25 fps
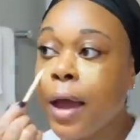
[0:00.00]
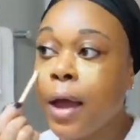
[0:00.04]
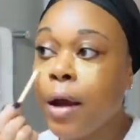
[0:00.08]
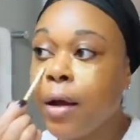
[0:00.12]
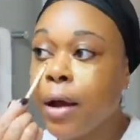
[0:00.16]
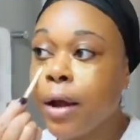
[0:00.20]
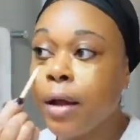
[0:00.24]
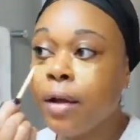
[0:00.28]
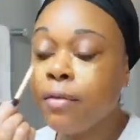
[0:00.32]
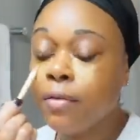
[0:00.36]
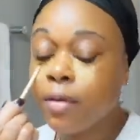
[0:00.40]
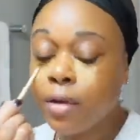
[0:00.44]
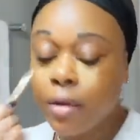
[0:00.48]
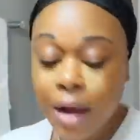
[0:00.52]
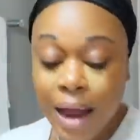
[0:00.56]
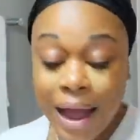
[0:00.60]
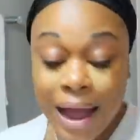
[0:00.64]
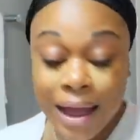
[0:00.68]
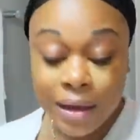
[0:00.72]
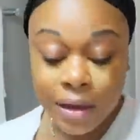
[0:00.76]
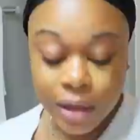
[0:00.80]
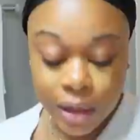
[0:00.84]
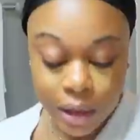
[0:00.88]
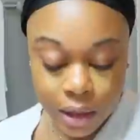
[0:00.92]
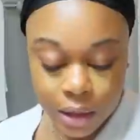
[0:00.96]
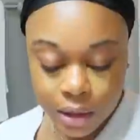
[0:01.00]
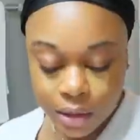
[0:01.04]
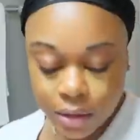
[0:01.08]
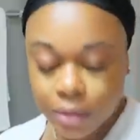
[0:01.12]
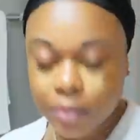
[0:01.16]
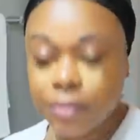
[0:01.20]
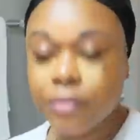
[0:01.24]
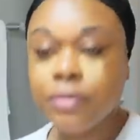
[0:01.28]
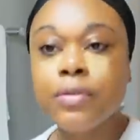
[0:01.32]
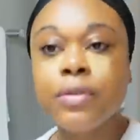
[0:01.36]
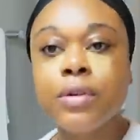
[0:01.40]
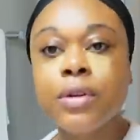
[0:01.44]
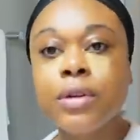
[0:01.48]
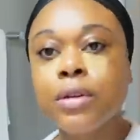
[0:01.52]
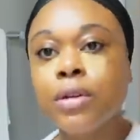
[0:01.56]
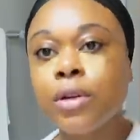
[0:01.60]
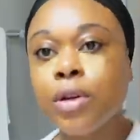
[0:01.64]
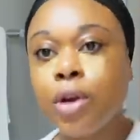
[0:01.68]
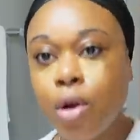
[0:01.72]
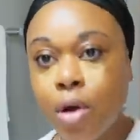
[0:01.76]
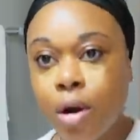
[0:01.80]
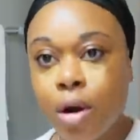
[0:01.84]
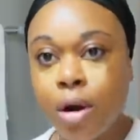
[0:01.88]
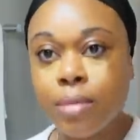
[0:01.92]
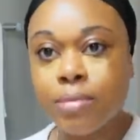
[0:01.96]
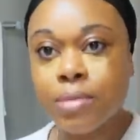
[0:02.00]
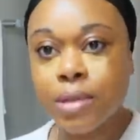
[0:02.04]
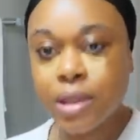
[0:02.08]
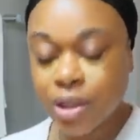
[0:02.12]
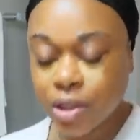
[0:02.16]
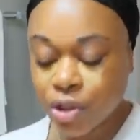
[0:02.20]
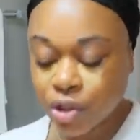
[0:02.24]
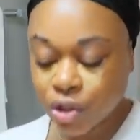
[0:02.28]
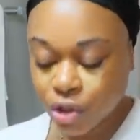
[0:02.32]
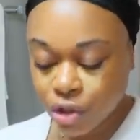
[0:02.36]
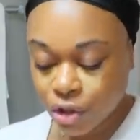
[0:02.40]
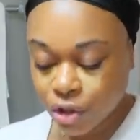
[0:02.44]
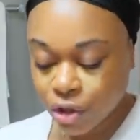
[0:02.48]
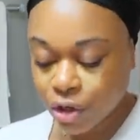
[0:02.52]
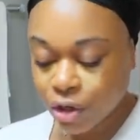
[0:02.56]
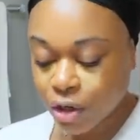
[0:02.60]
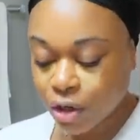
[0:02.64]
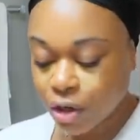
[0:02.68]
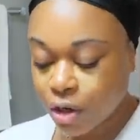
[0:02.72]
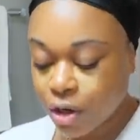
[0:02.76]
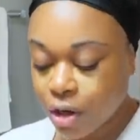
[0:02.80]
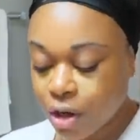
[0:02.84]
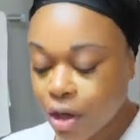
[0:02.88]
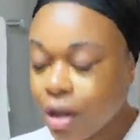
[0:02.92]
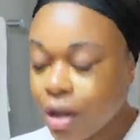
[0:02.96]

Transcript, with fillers: However, I love carbs and sugar.